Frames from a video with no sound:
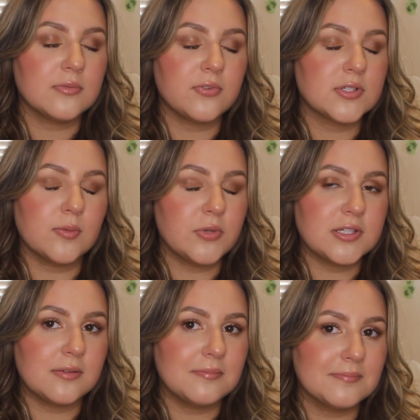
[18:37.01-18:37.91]
for some
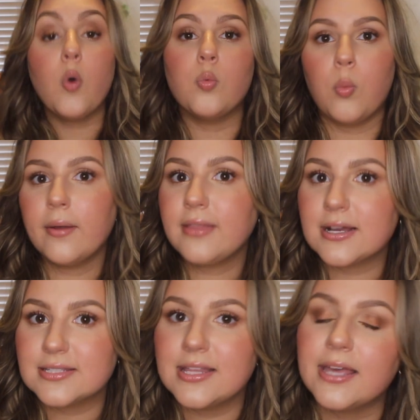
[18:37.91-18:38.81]
reason. Oh, one
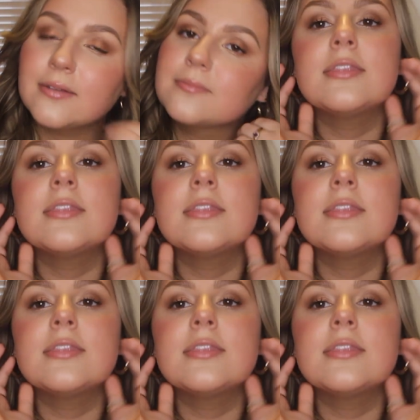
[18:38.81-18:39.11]
last thing.